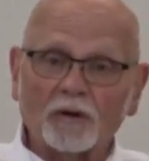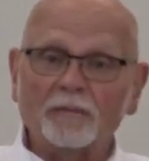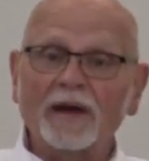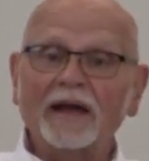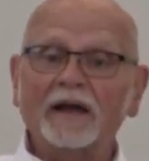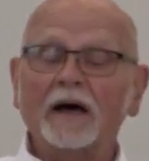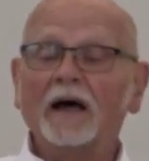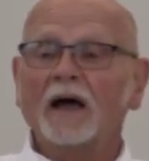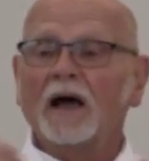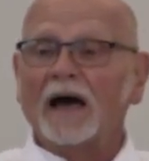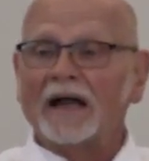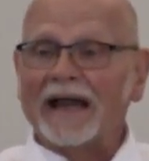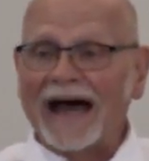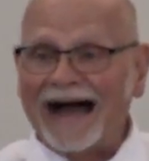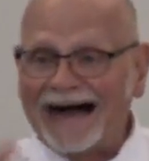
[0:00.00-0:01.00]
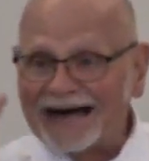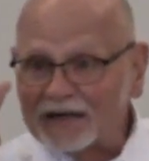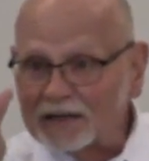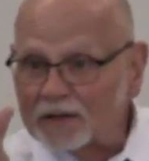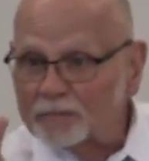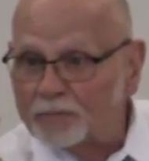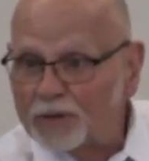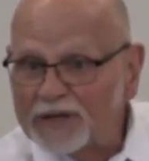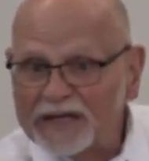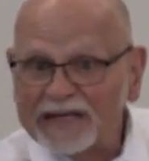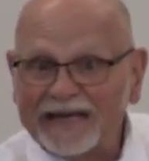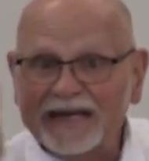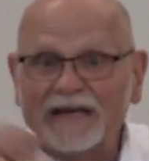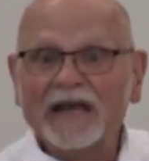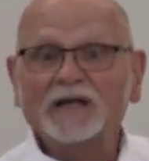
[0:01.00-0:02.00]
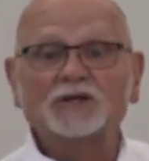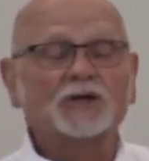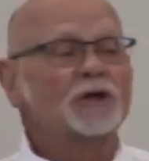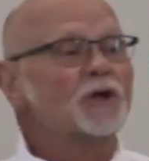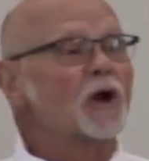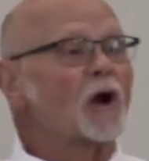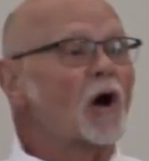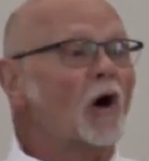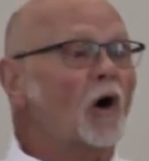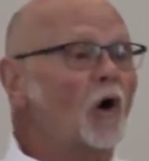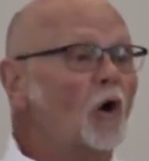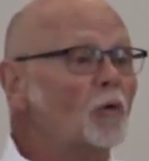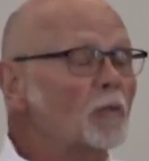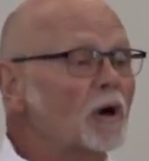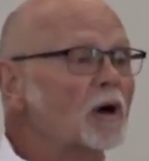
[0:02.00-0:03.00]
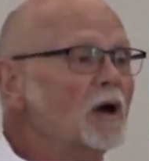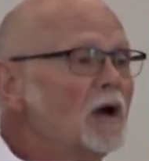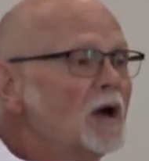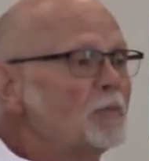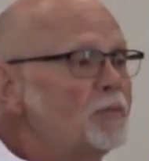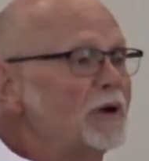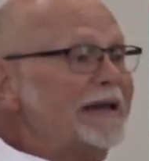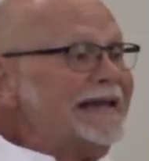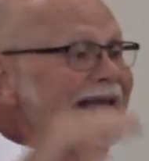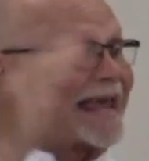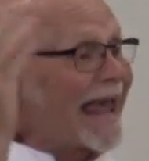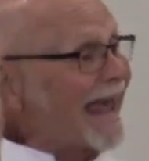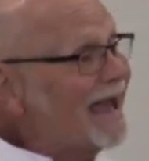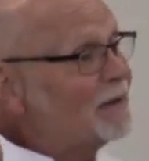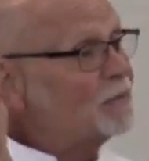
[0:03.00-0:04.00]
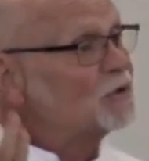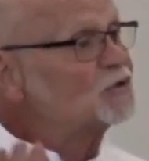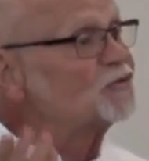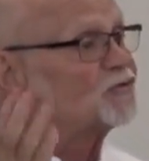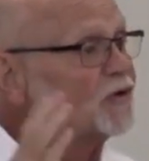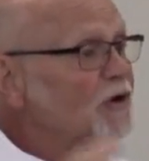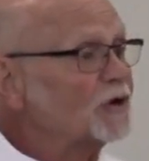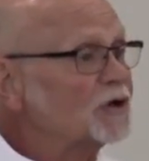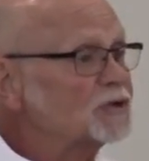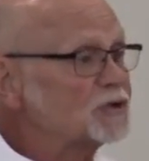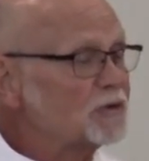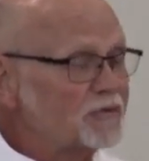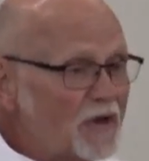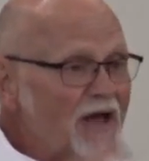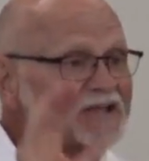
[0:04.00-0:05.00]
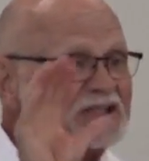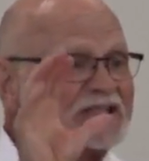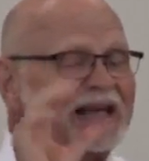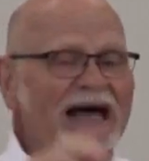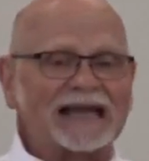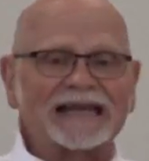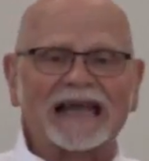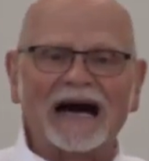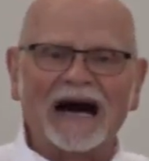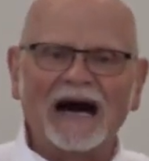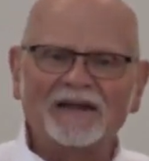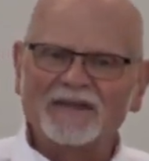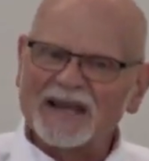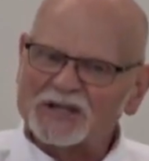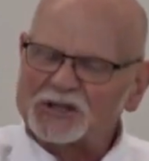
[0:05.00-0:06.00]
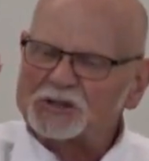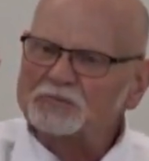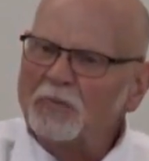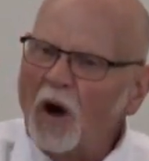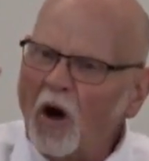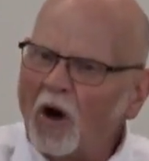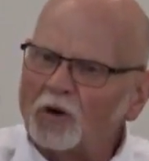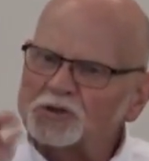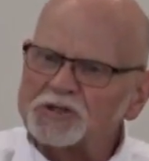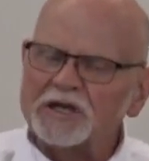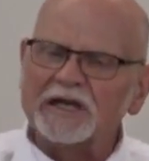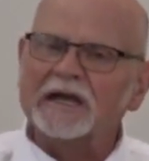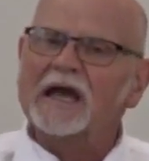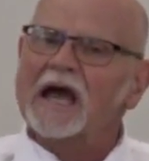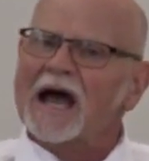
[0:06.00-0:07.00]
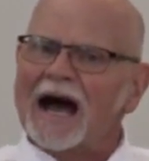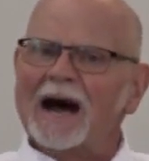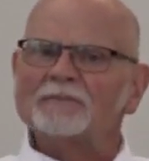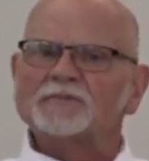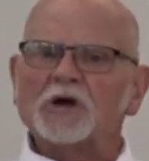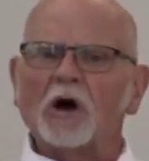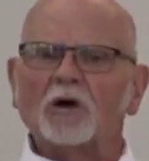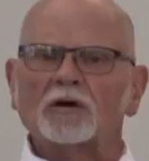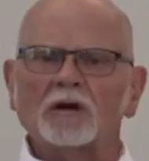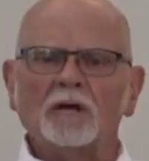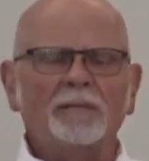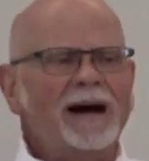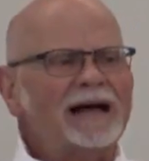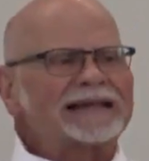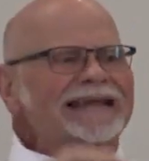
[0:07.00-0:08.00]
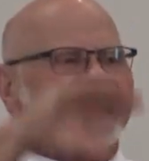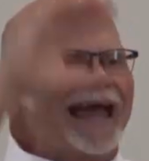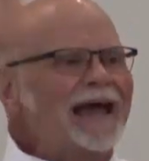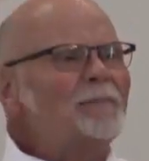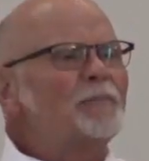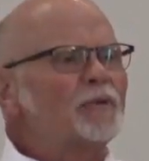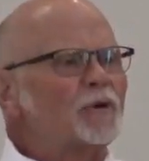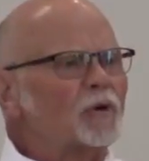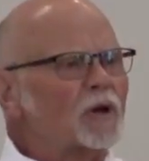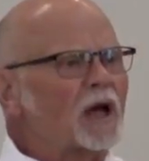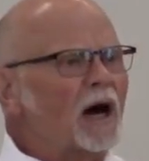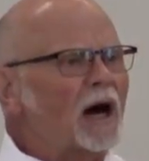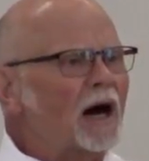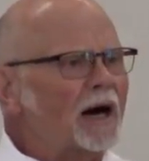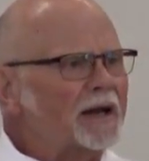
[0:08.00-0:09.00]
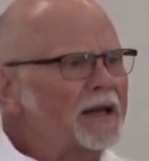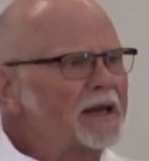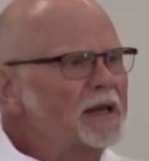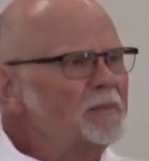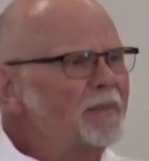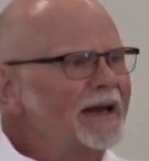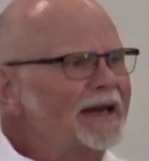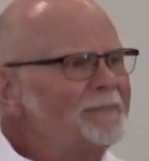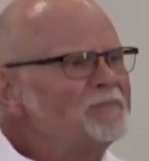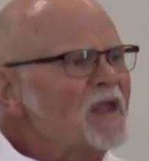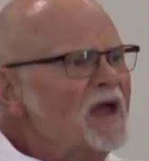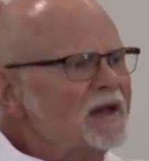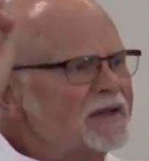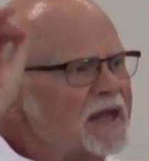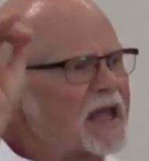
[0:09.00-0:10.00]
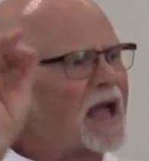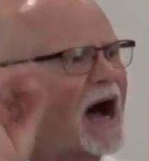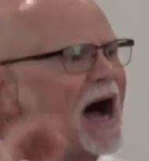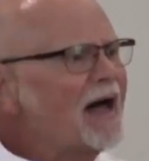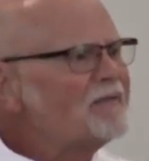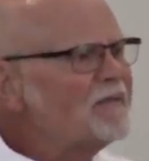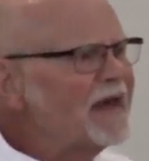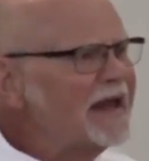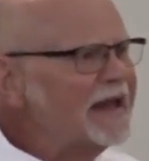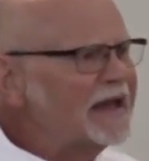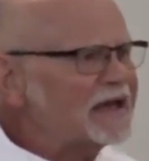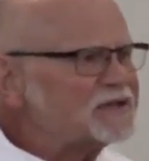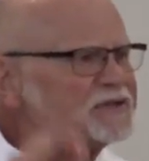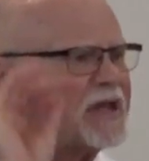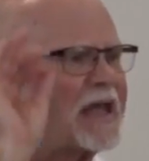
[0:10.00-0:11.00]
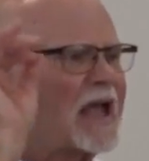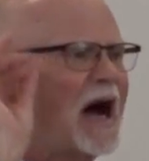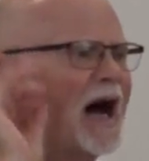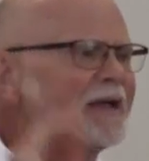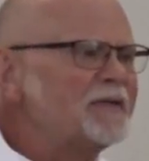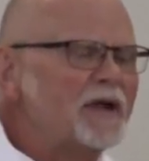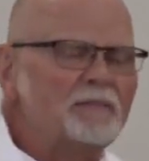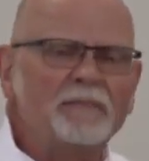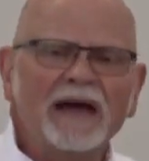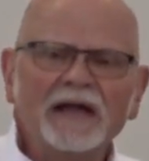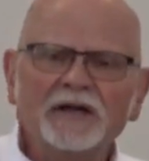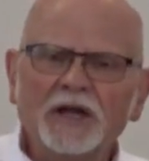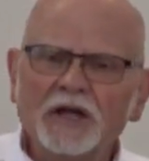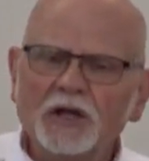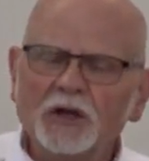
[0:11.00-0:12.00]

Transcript: or made a, an idol and put it in a niche in their home or put into camel's furniture. That's not God. That's small g. I'm talking about capital God. Amen. The God that is, the God that made the